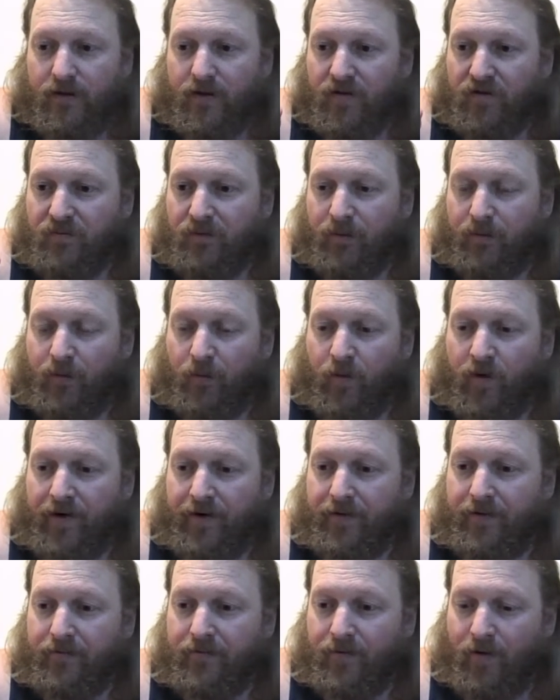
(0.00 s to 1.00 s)
It's probably one
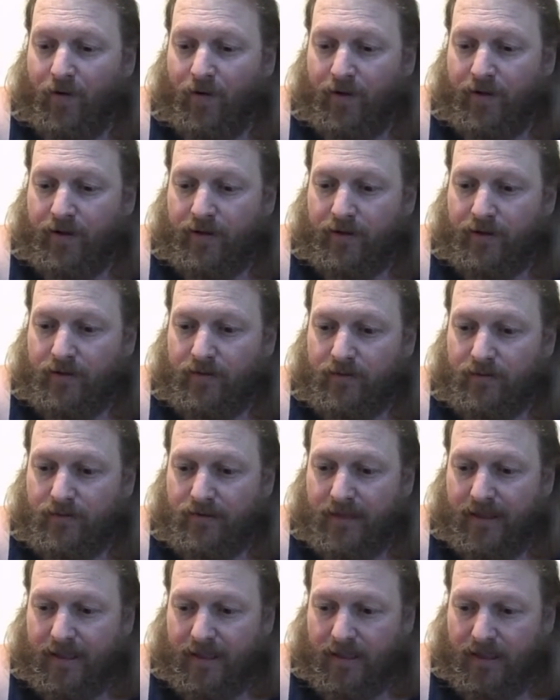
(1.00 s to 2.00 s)
of the finer
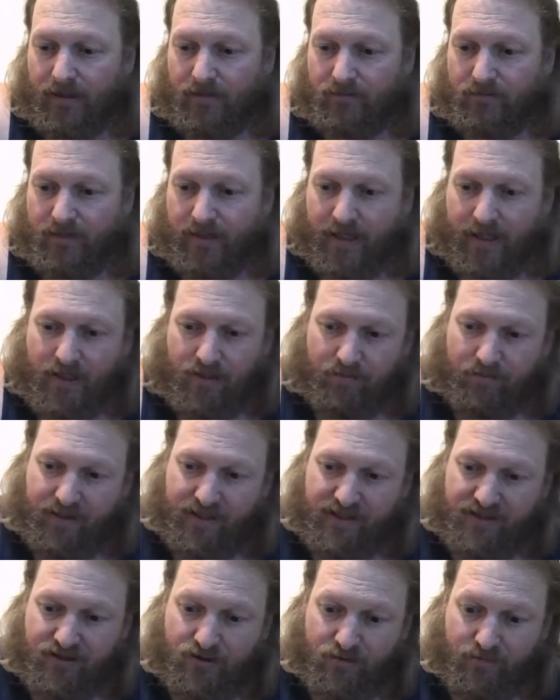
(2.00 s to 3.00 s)
lager
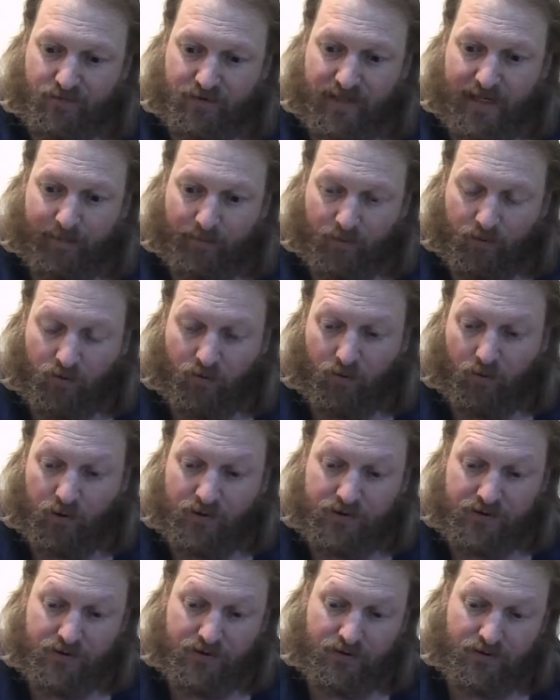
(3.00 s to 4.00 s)
beers that I've come
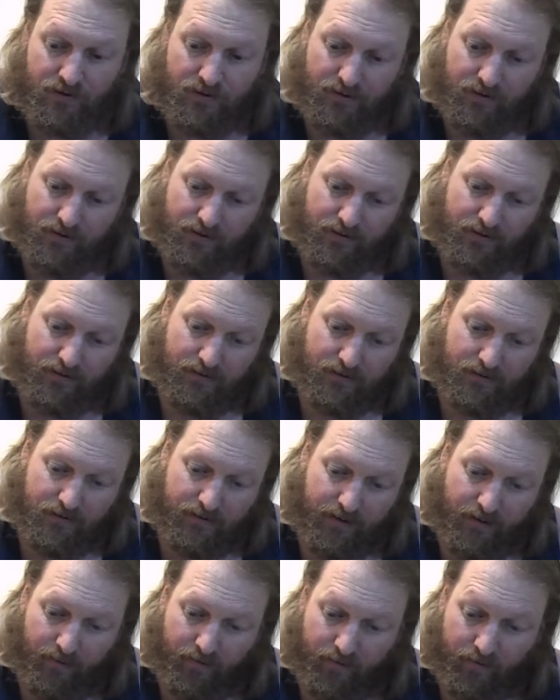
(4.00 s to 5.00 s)
across.
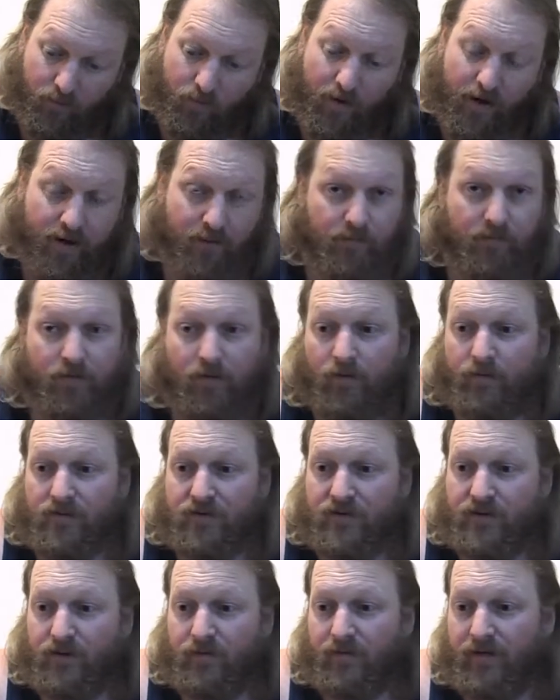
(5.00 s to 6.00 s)
Now, it won
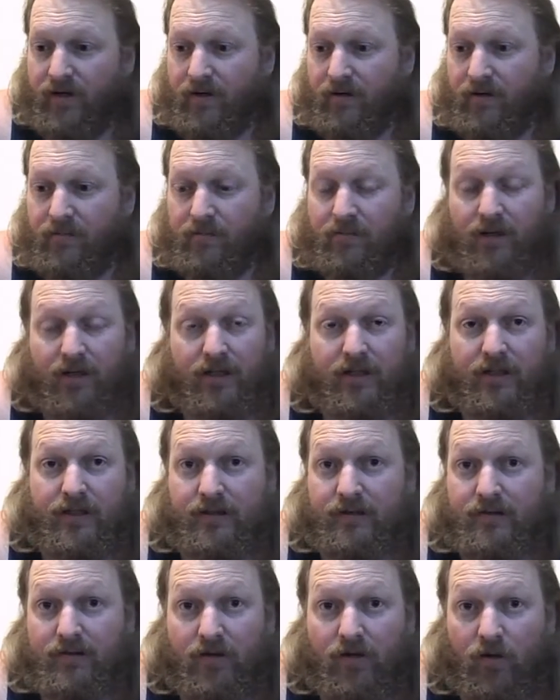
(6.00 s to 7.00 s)
on a
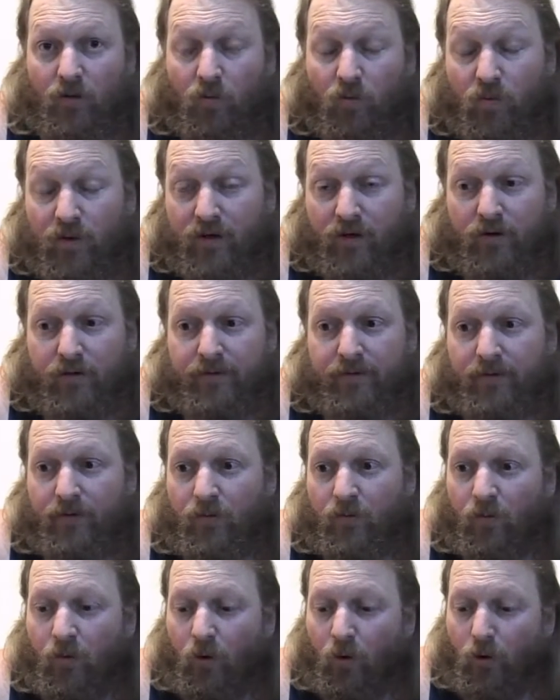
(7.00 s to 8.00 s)
bloody winner of an
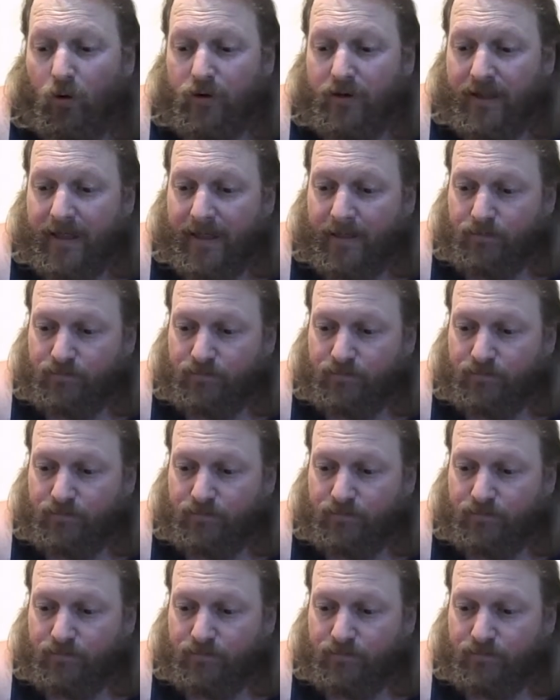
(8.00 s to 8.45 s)
award.